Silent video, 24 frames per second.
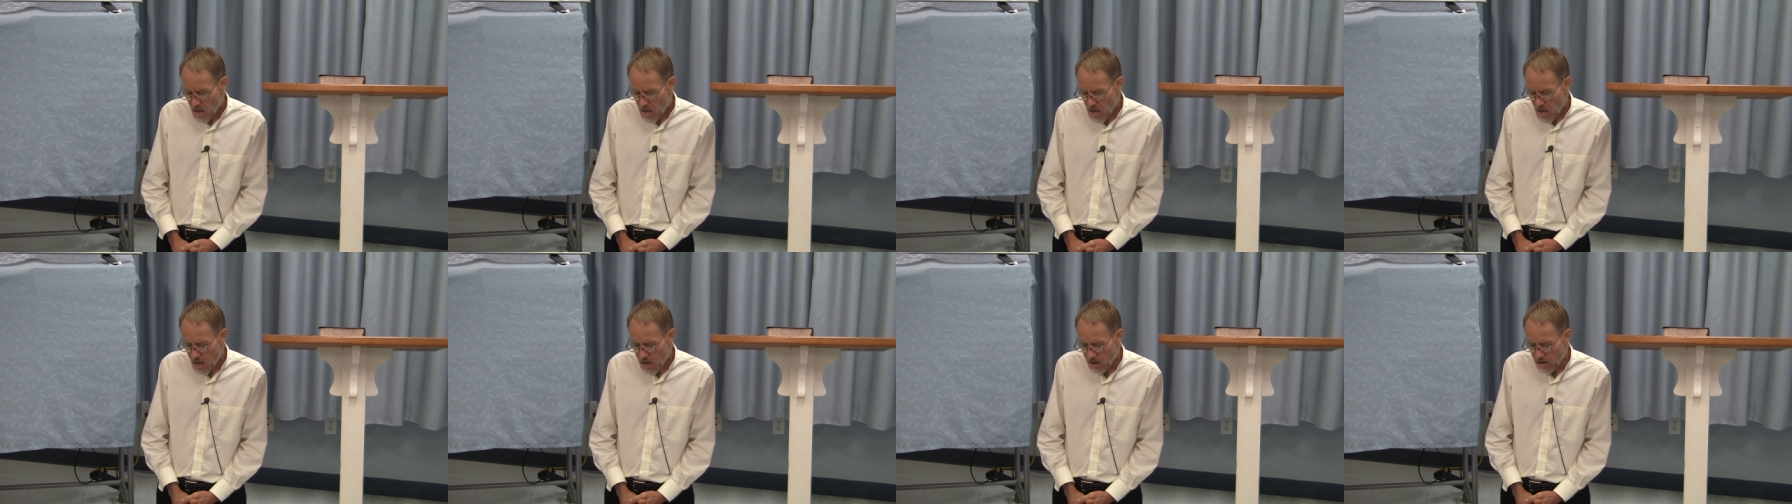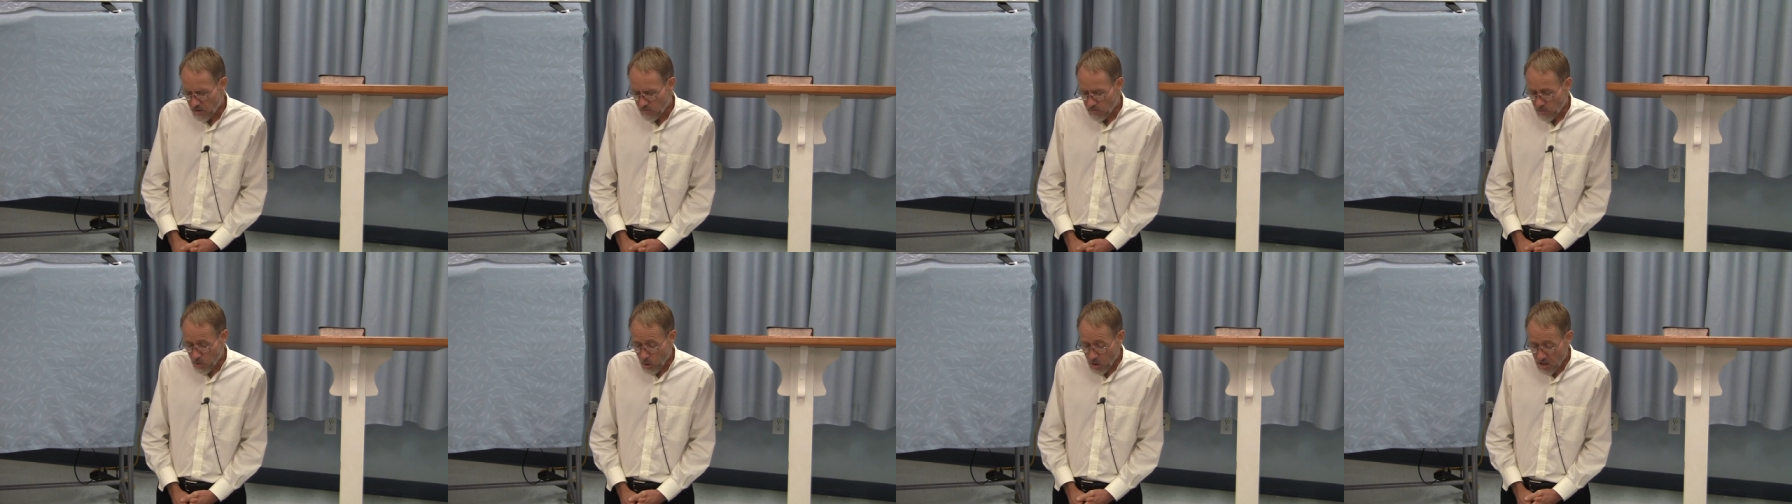and
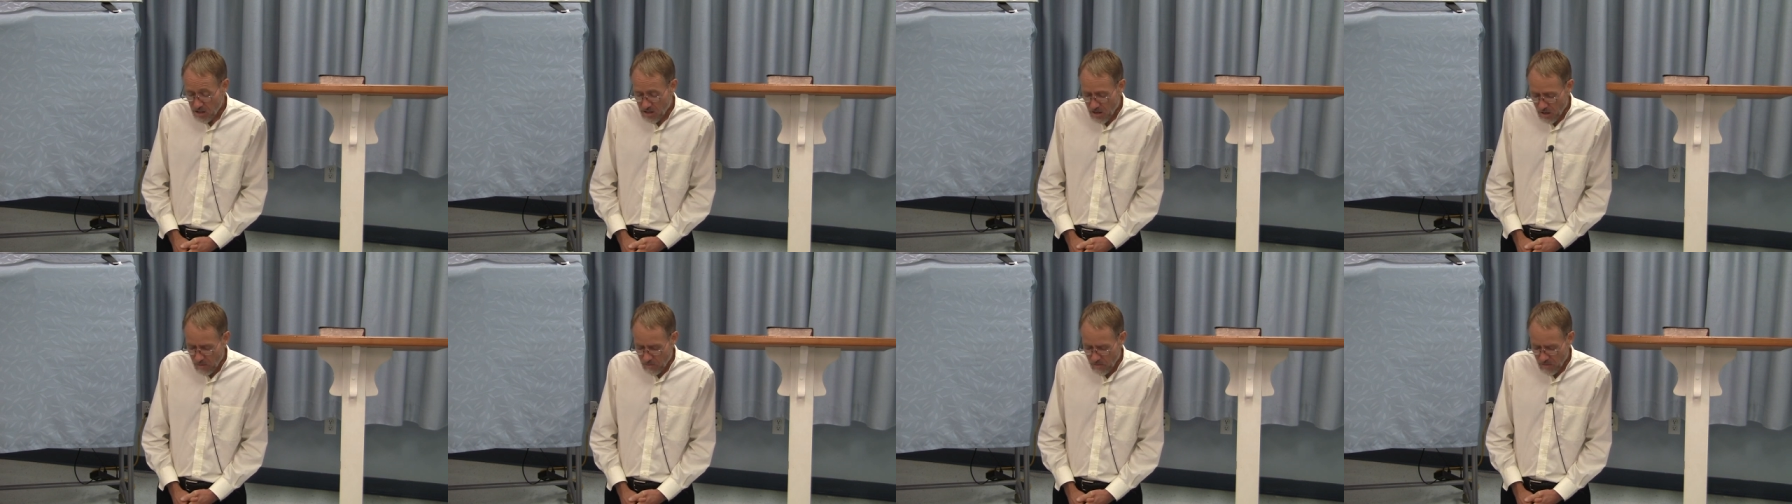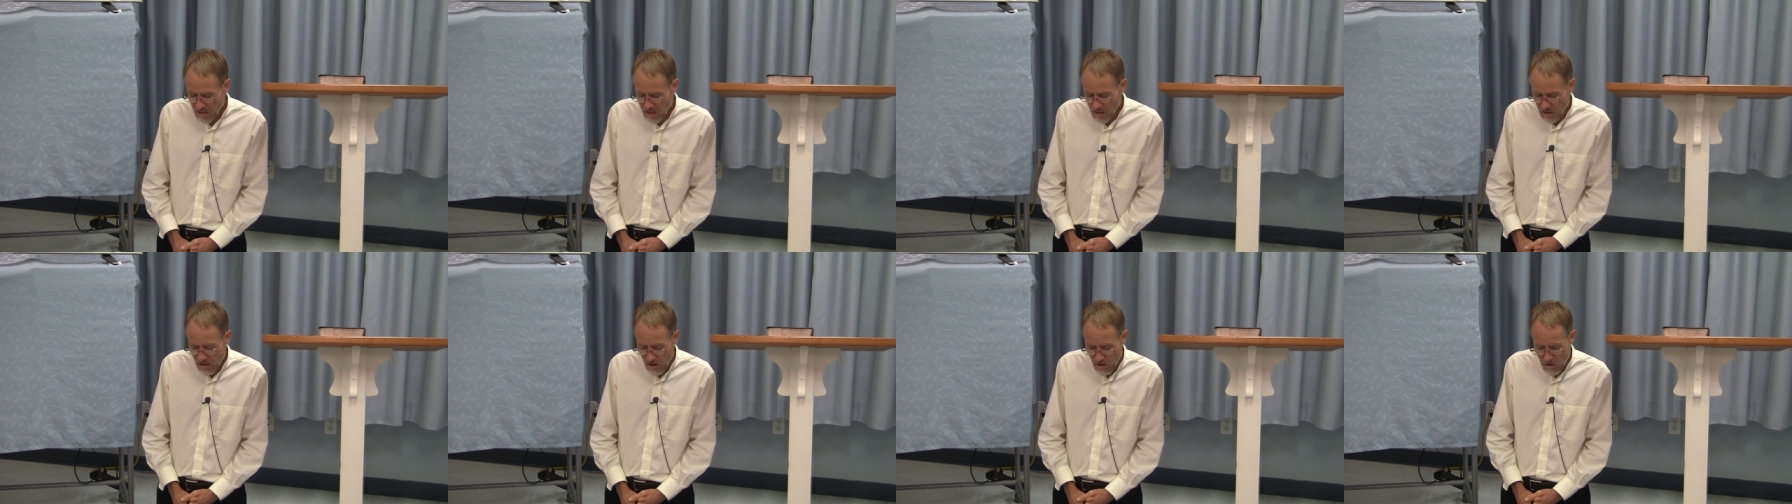avoid them
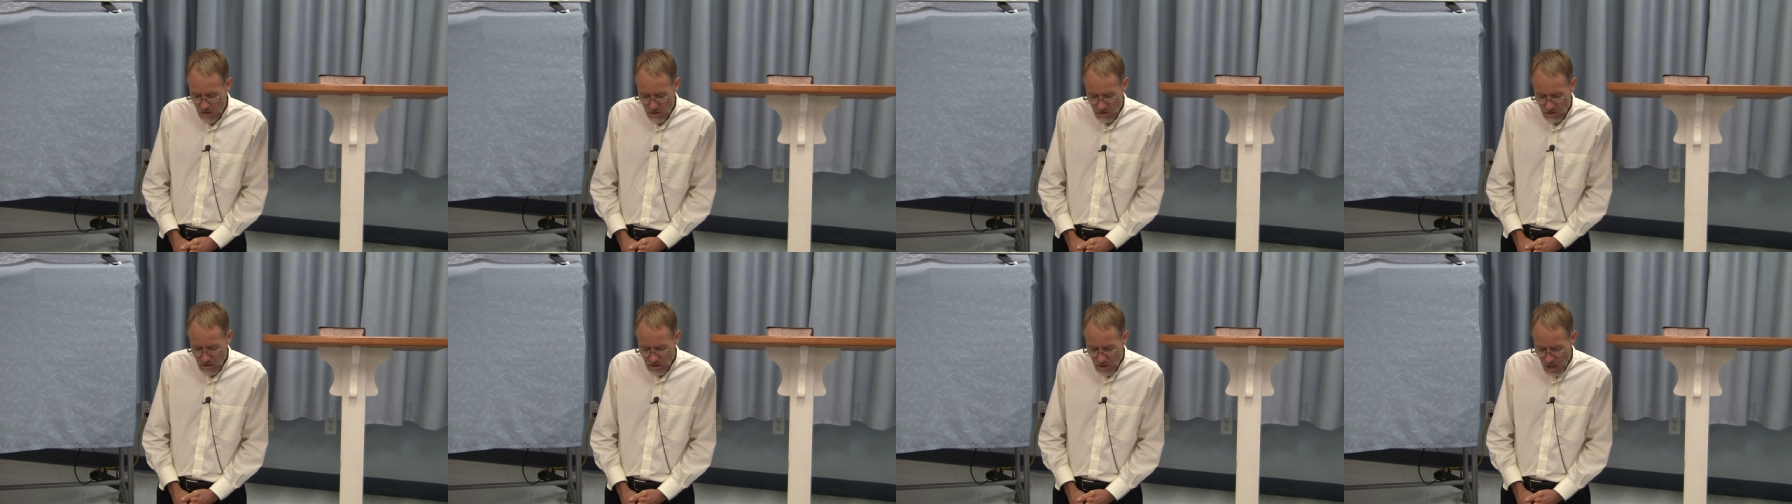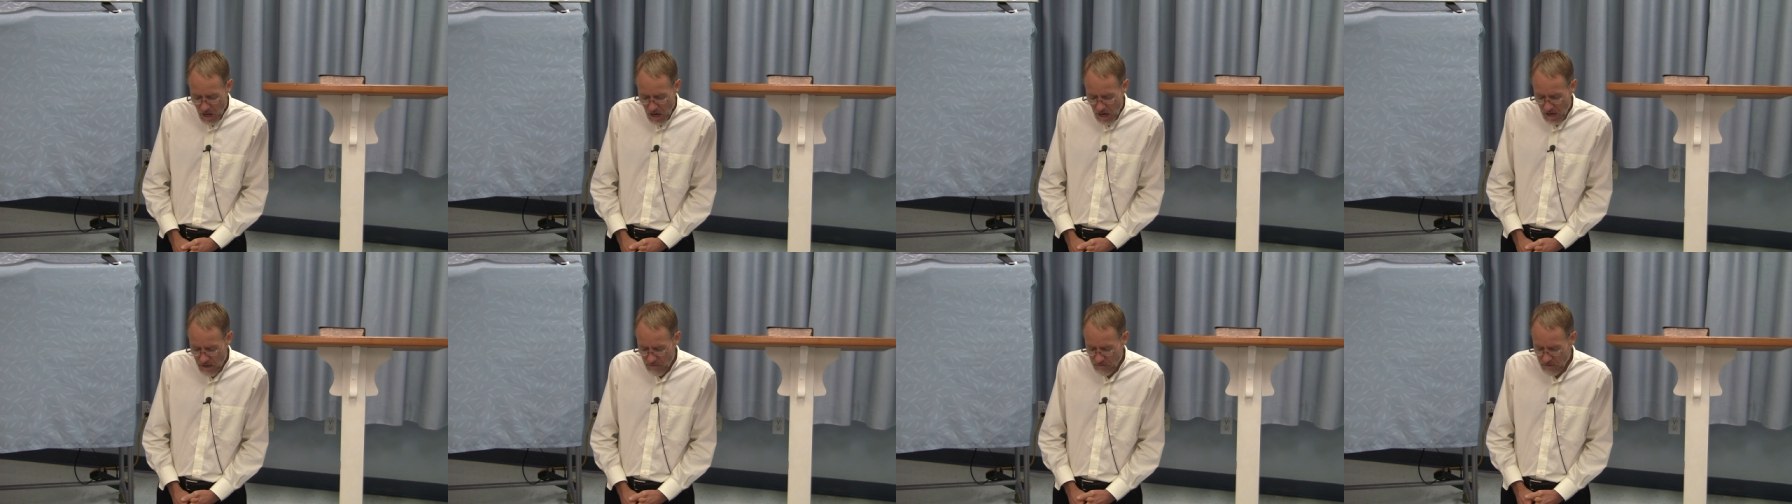in our own
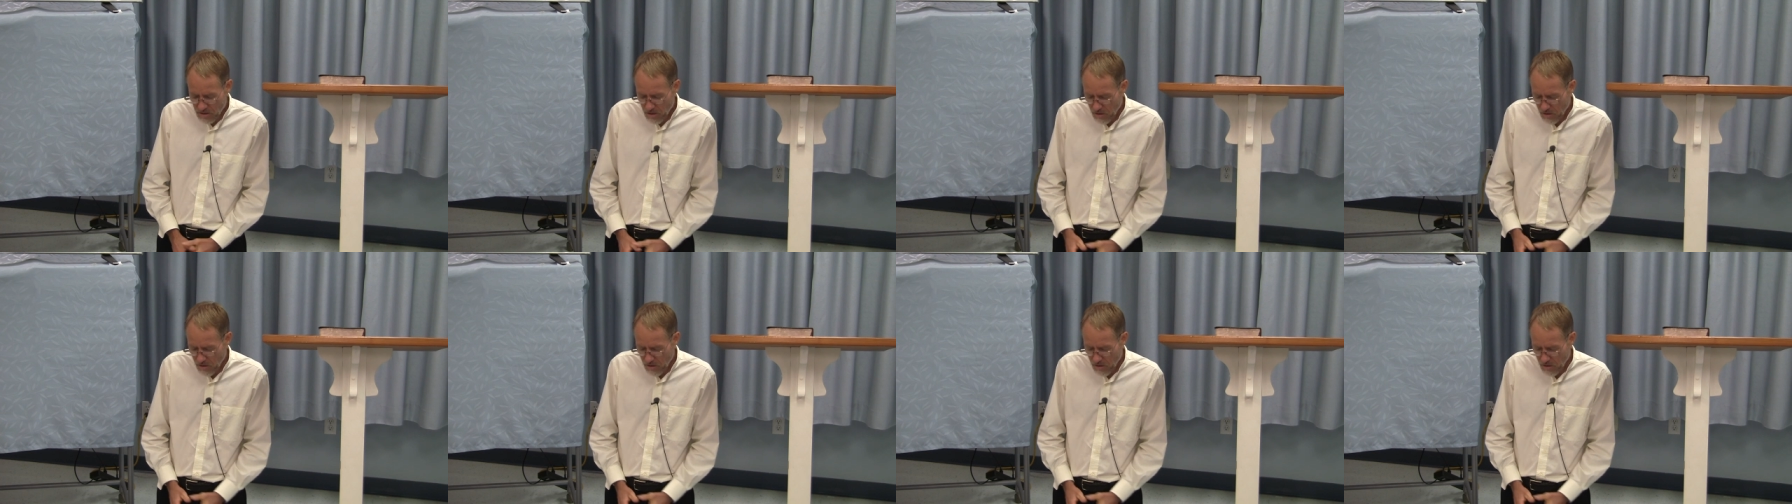lives,